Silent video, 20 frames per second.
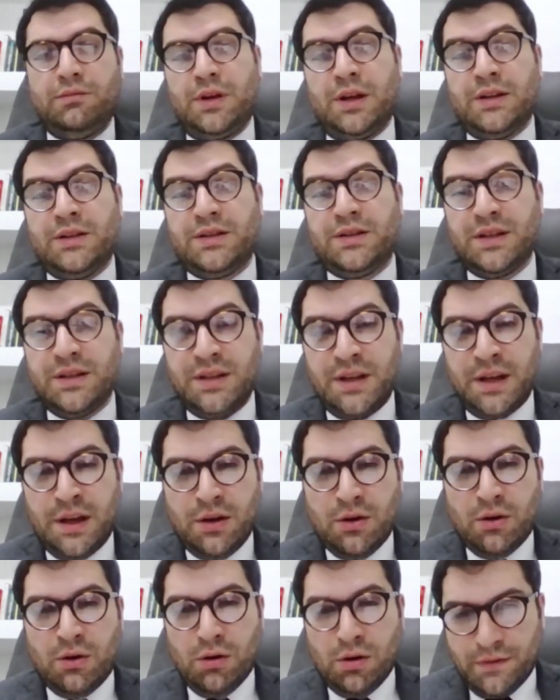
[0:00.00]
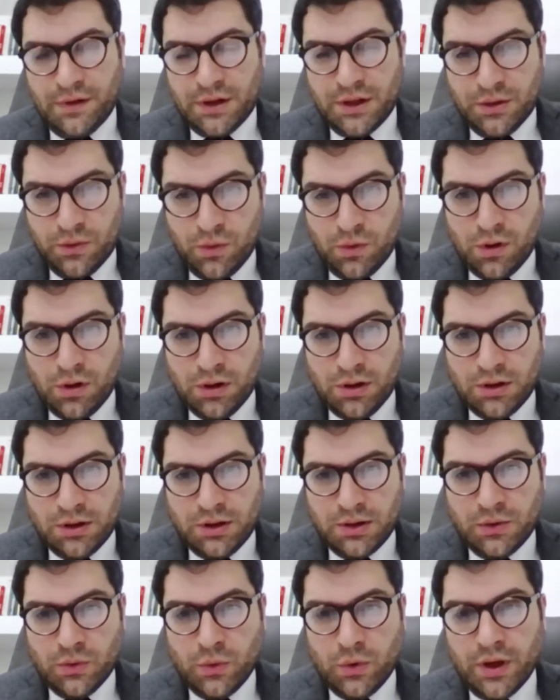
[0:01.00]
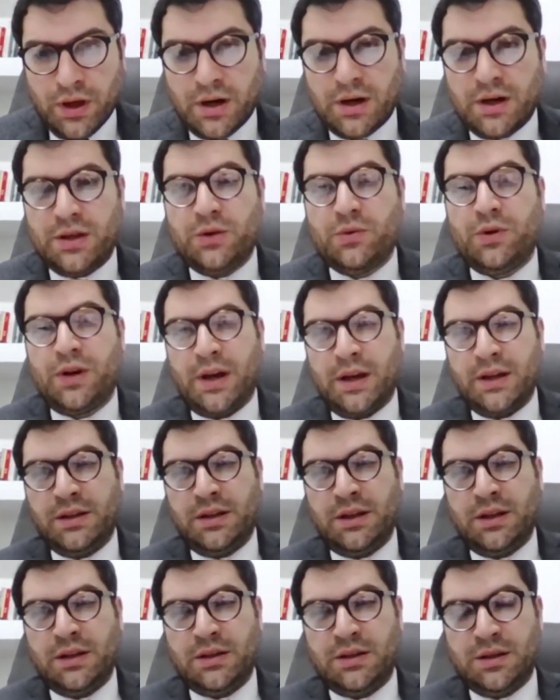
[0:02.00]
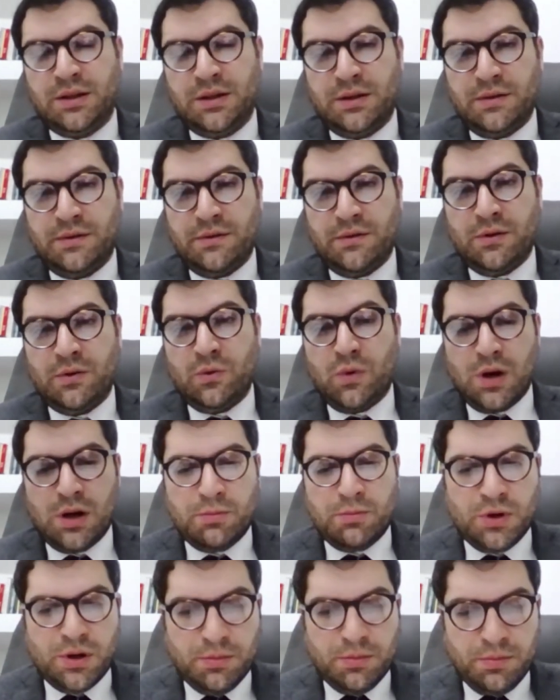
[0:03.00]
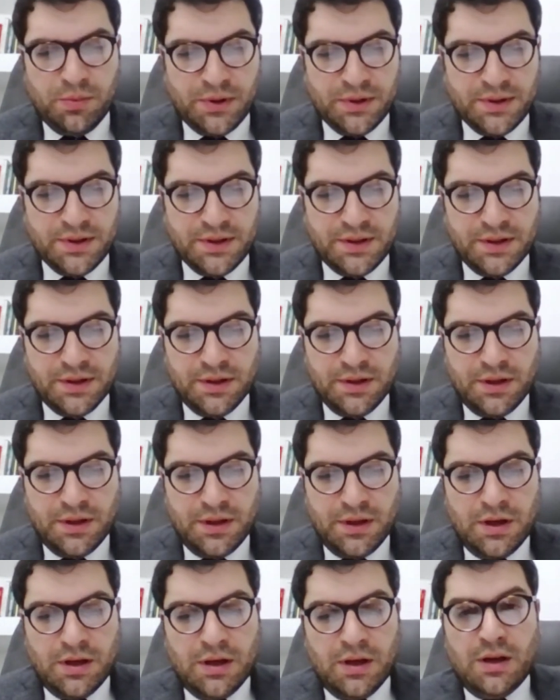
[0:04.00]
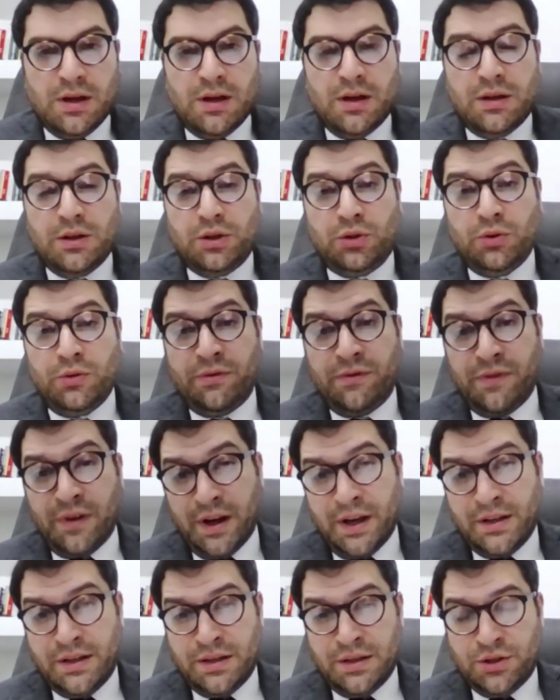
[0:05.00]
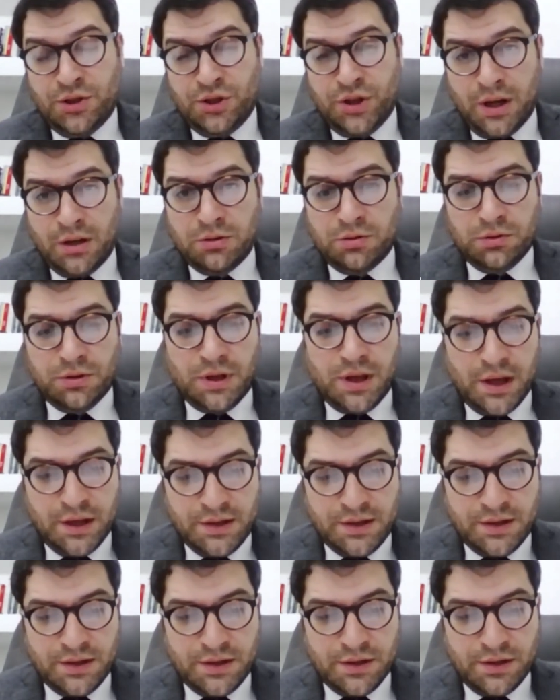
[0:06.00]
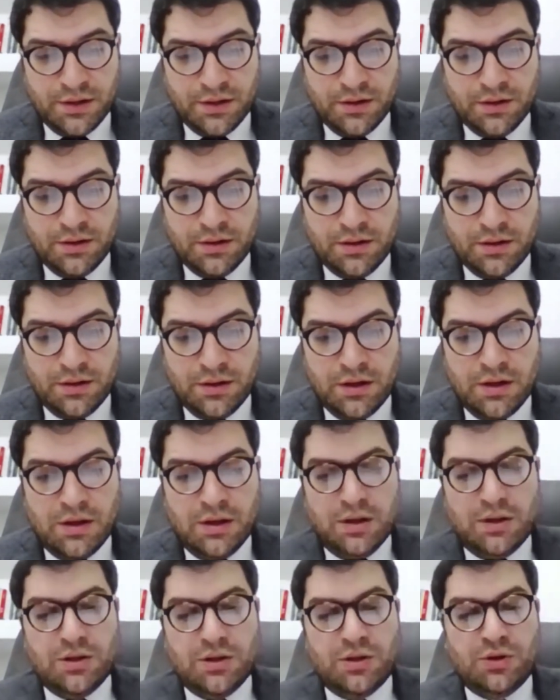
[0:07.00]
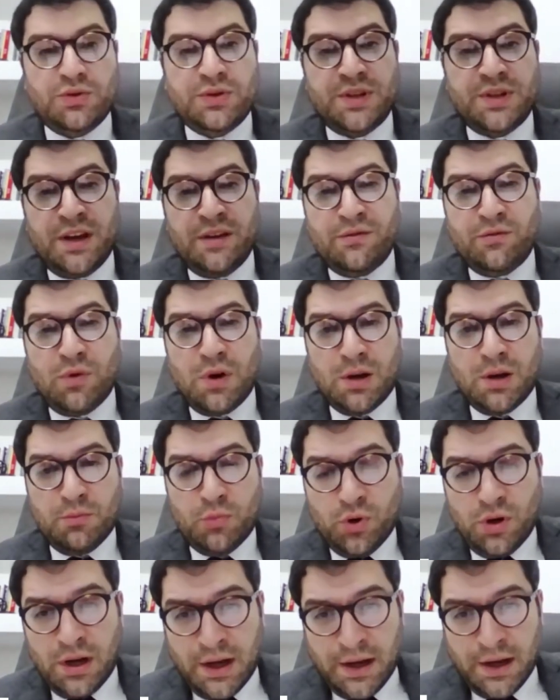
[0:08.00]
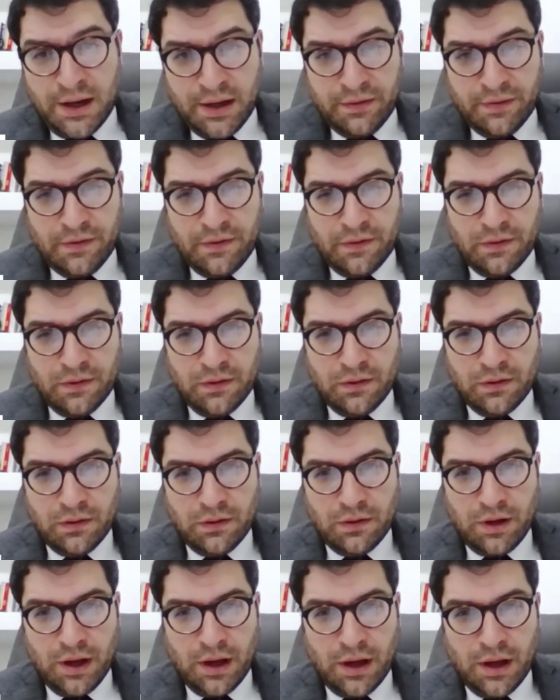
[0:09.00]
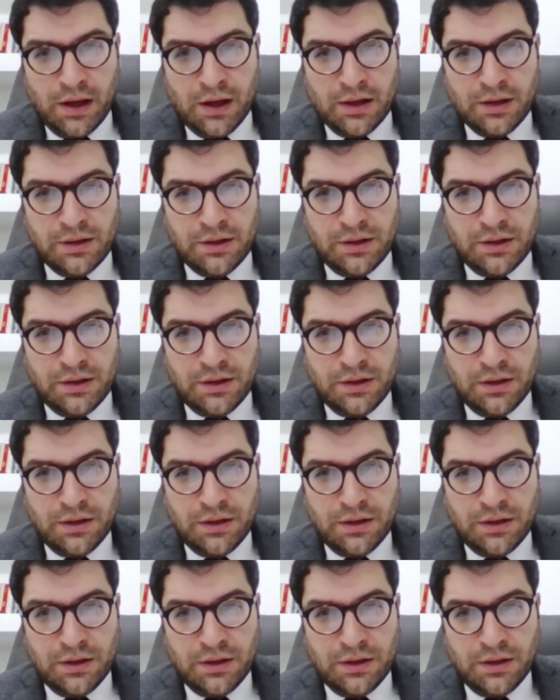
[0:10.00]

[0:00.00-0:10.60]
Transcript: And today, all over the world, we are united for one purpose: to fight childhood cancer, to save one more life, and